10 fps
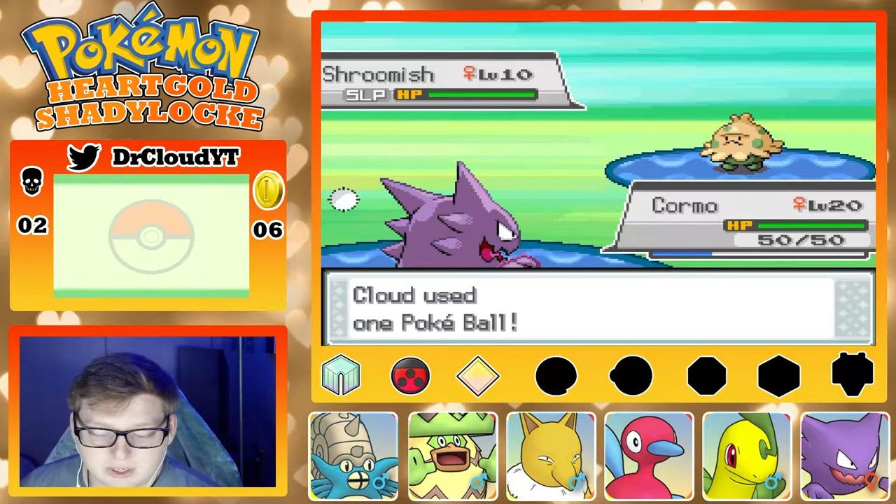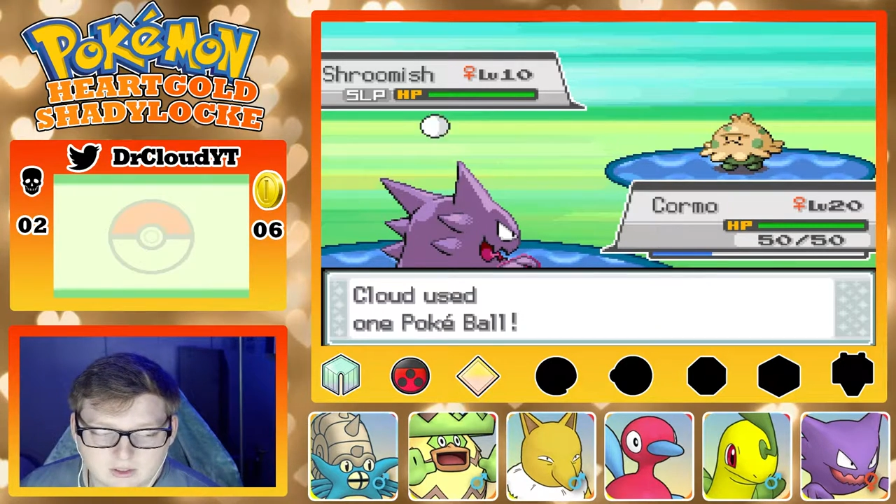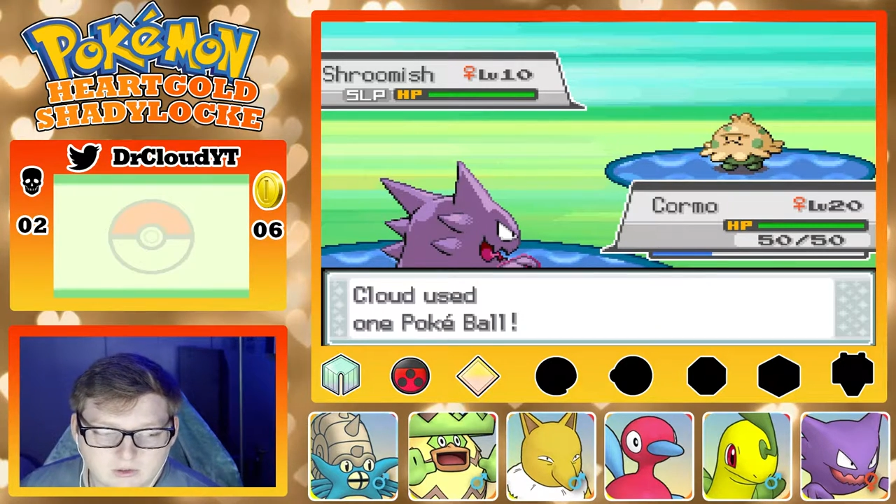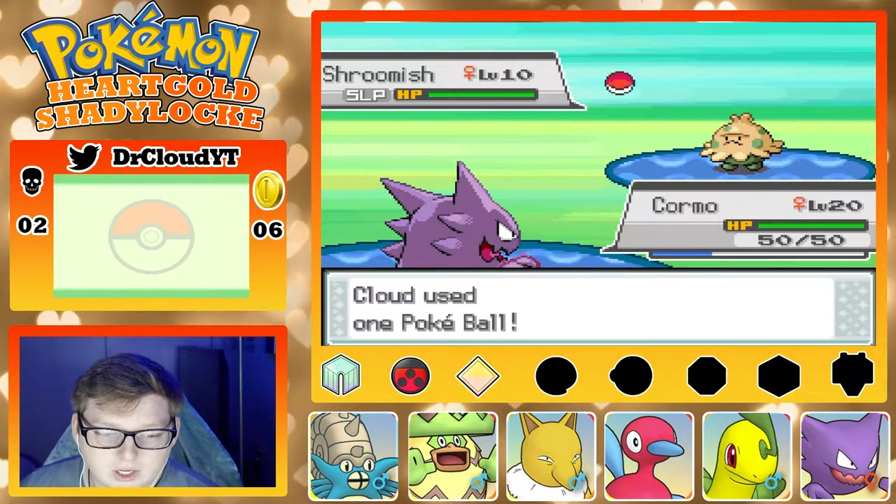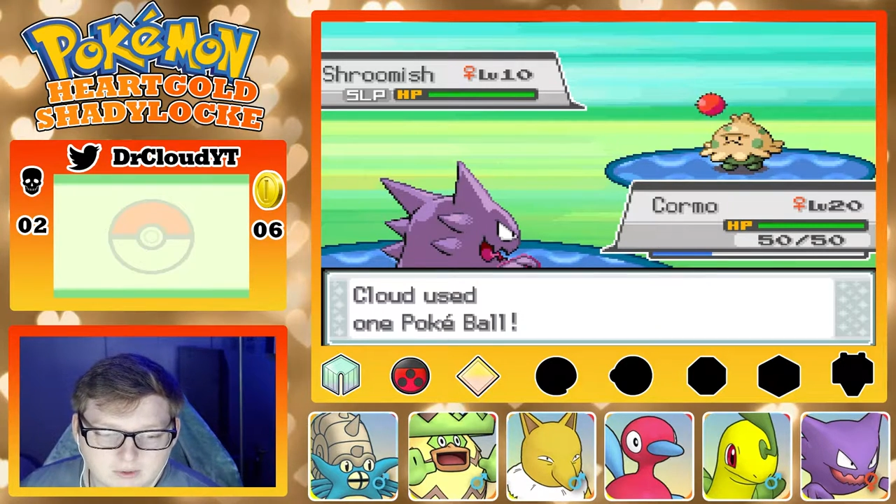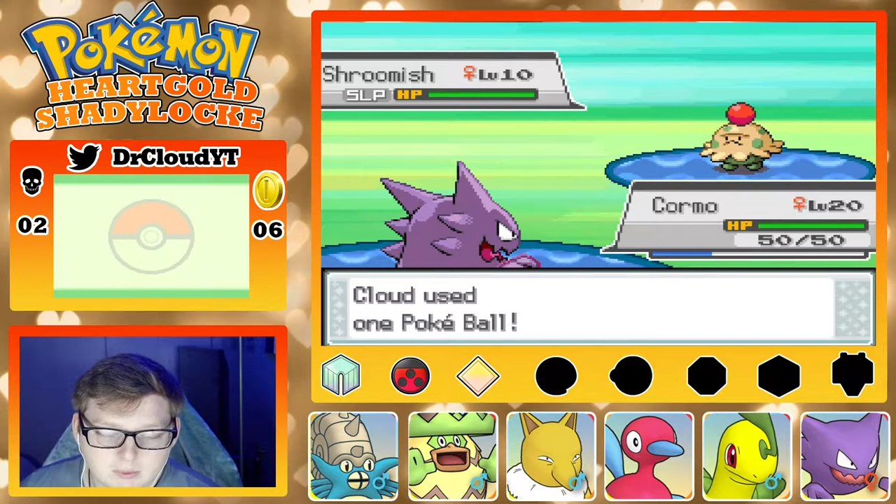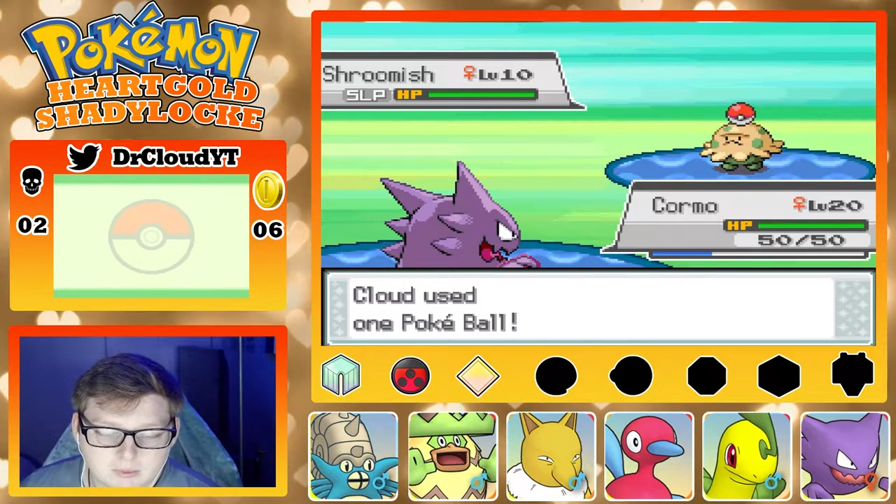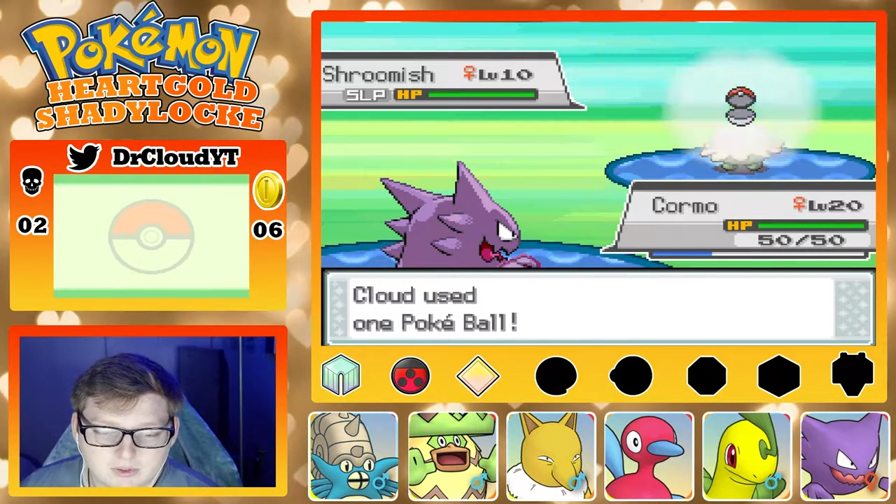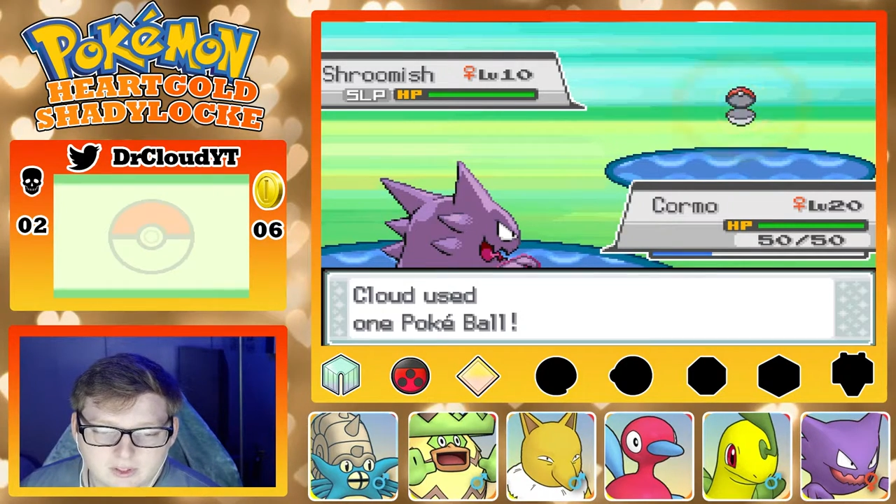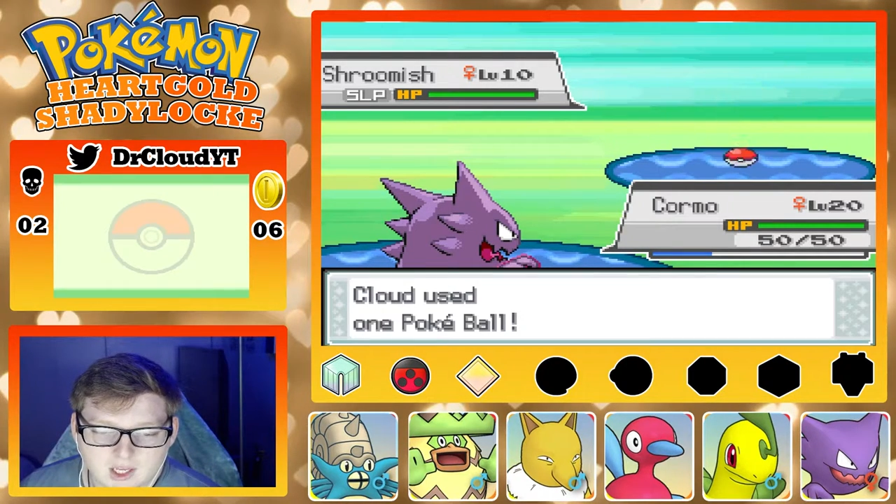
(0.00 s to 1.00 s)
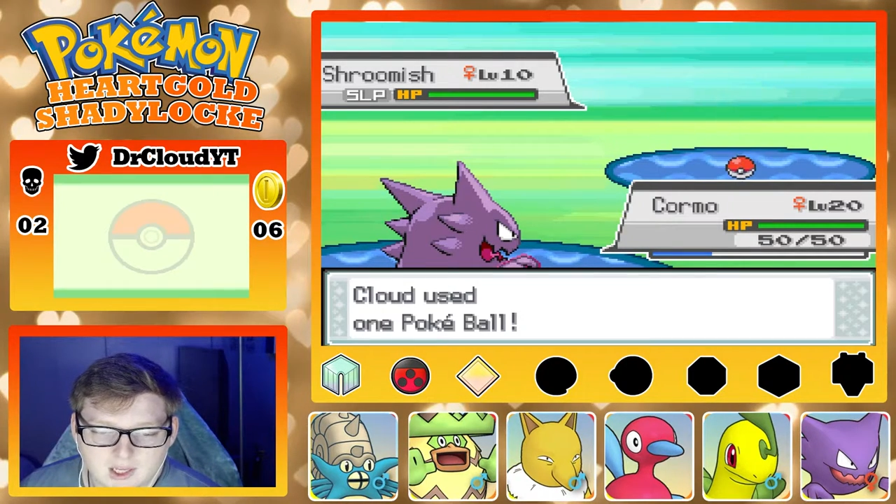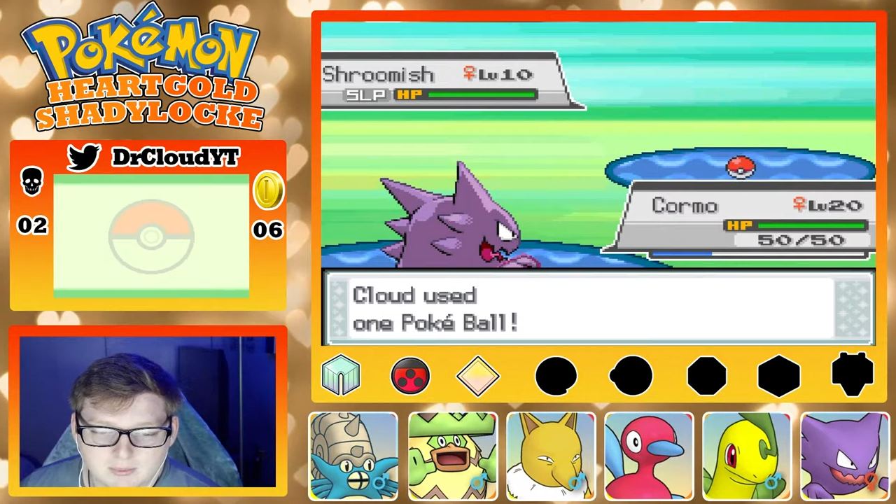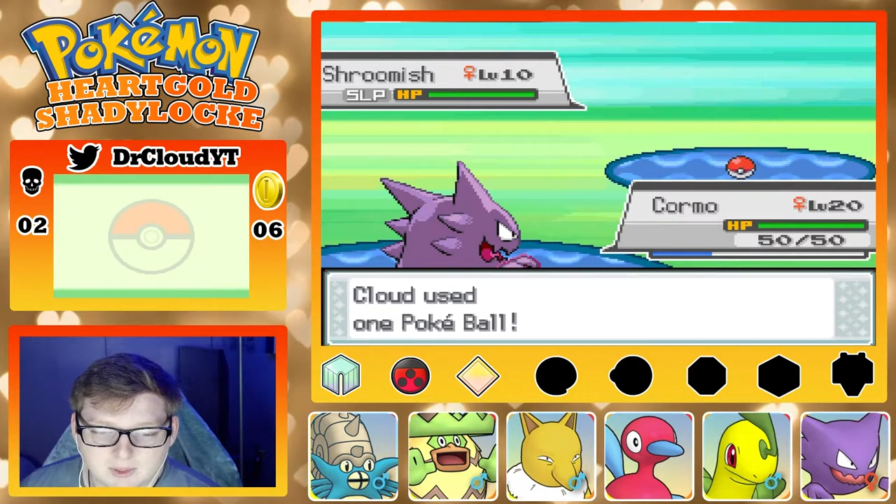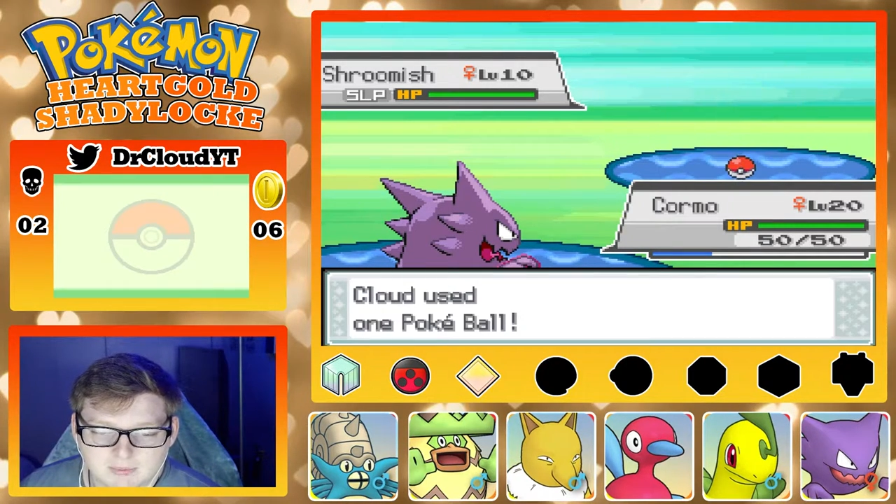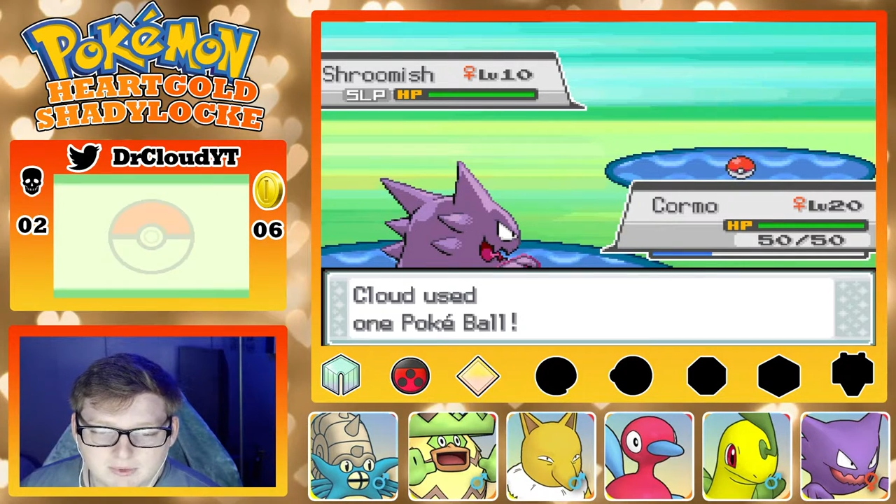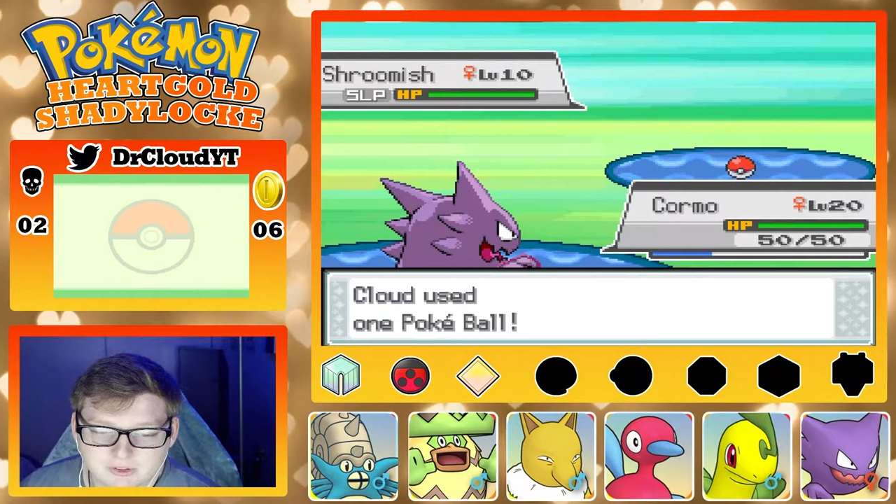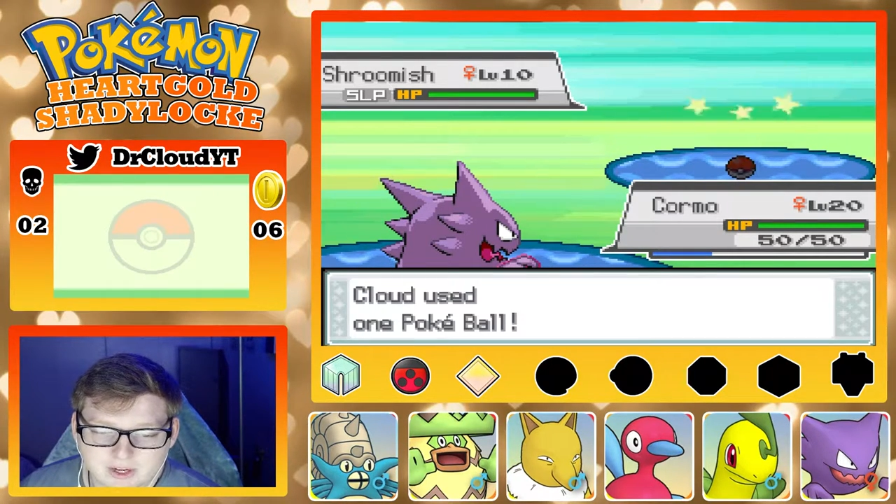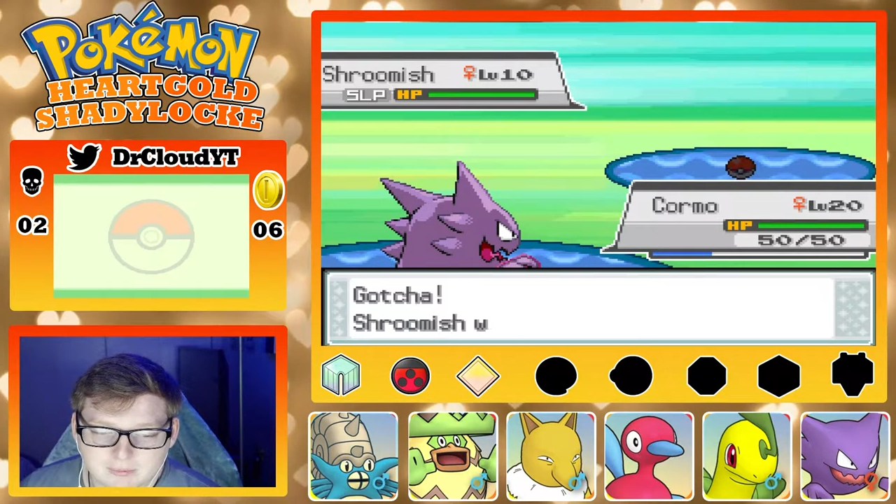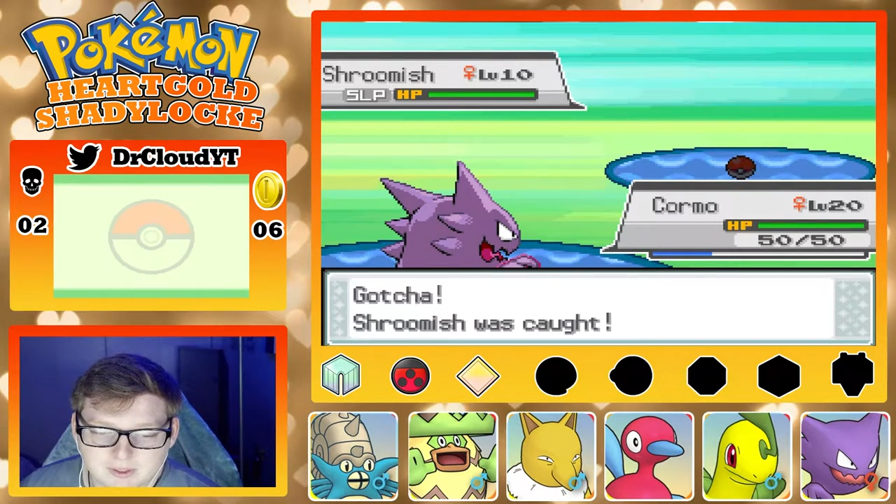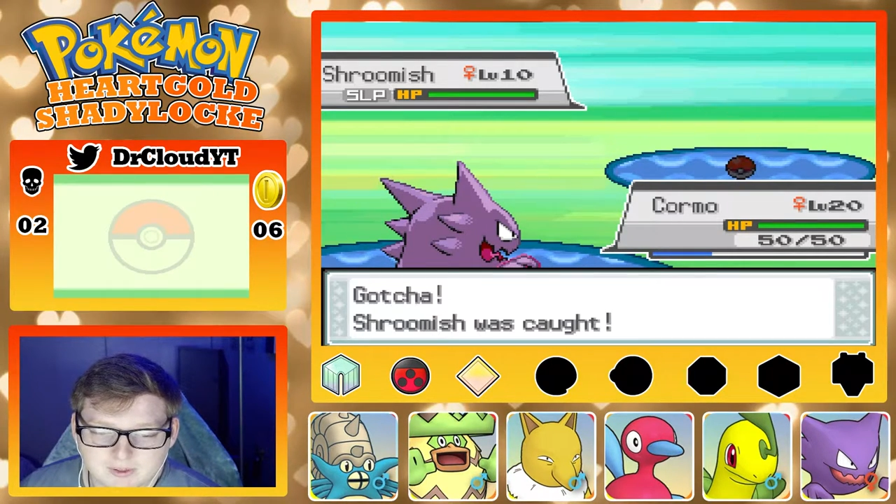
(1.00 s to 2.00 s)
I could not remember the name of the
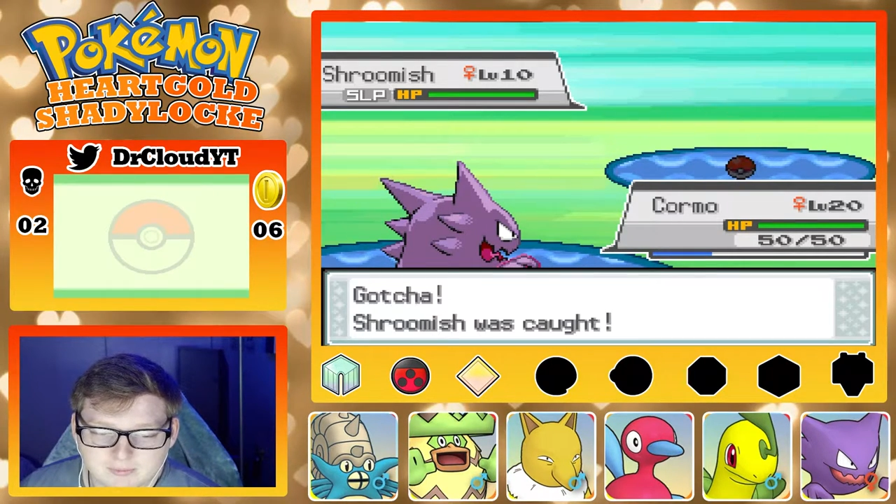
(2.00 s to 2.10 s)
typing.